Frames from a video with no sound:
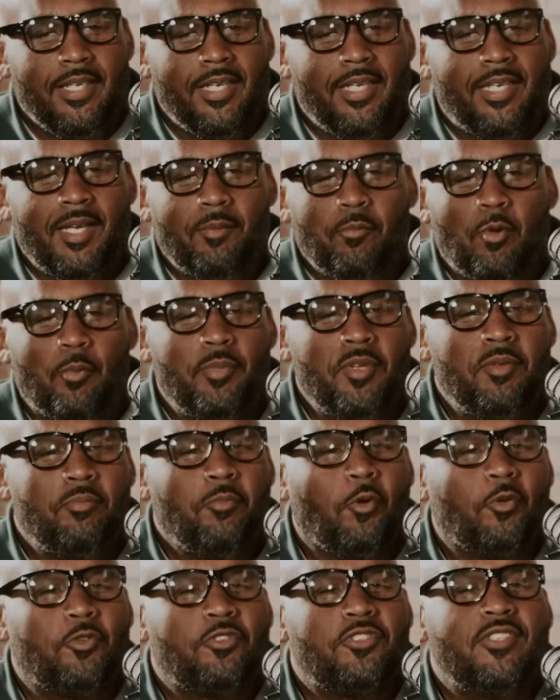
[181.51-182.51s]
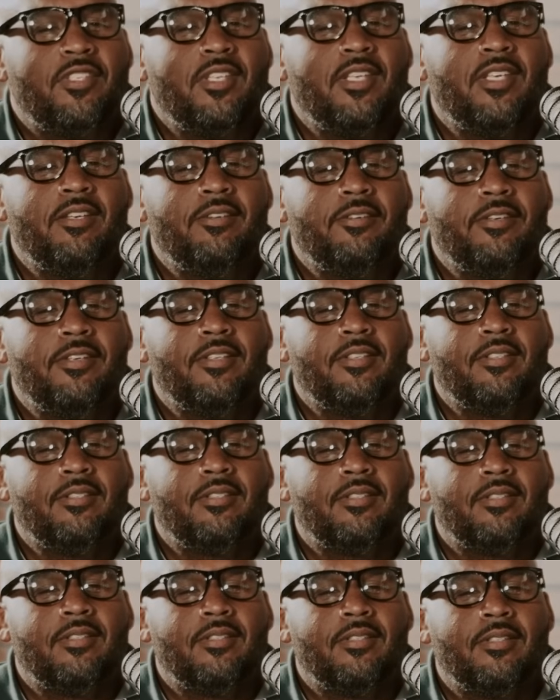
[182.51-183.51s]
and I'm going to be more
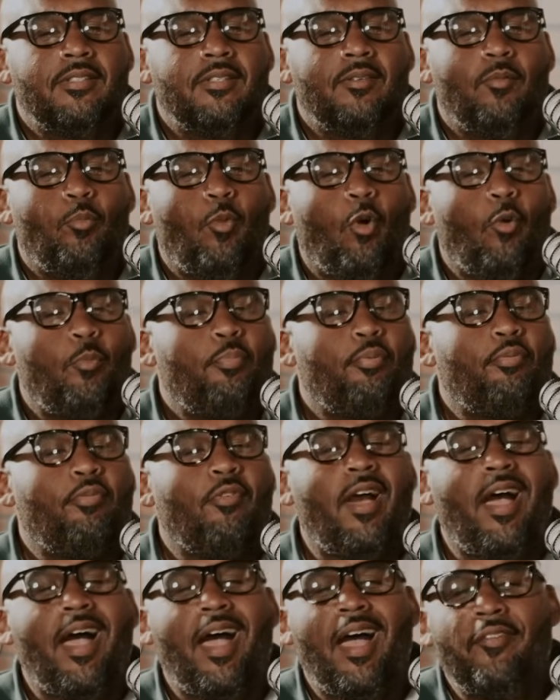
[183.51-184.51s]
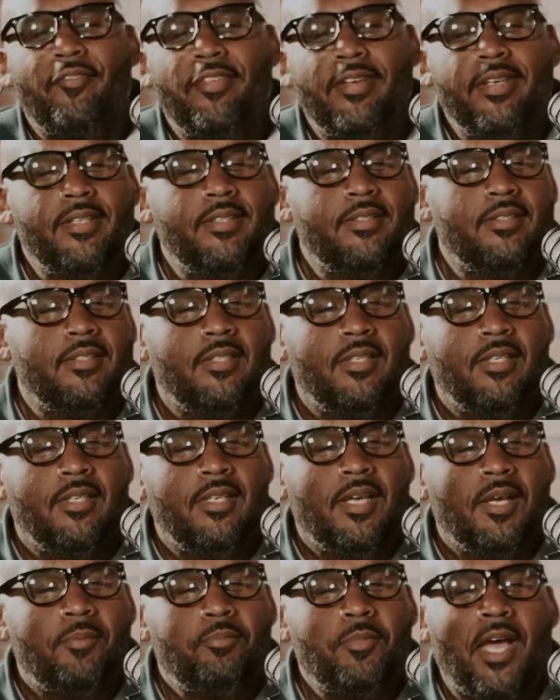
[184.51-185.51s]
serious, more private.
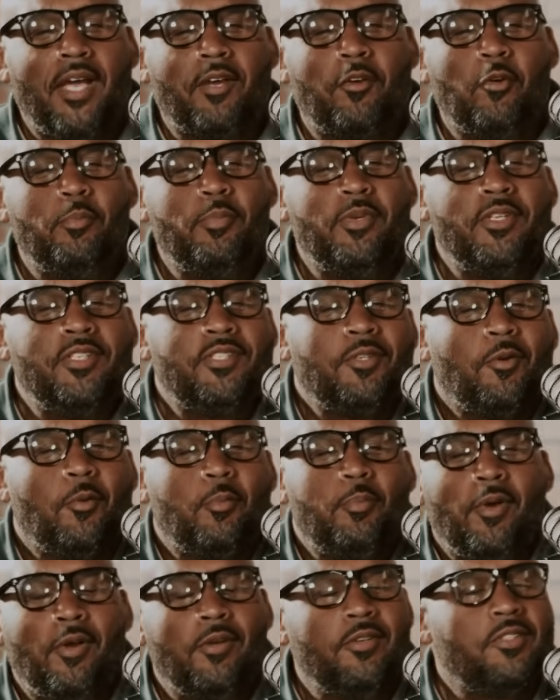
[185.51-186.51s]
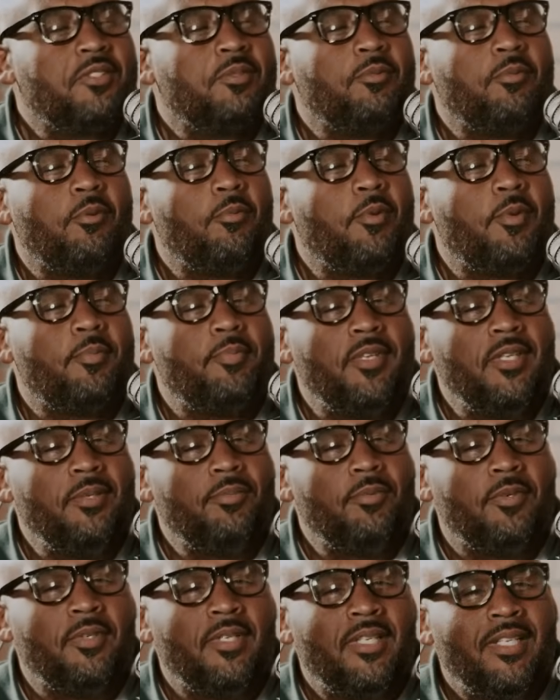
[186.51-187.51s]
I'm not going to be so personable with
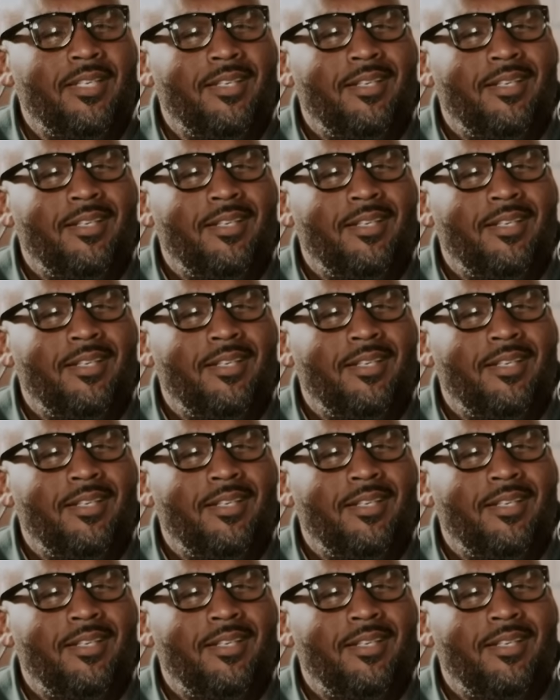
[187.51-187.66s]
people.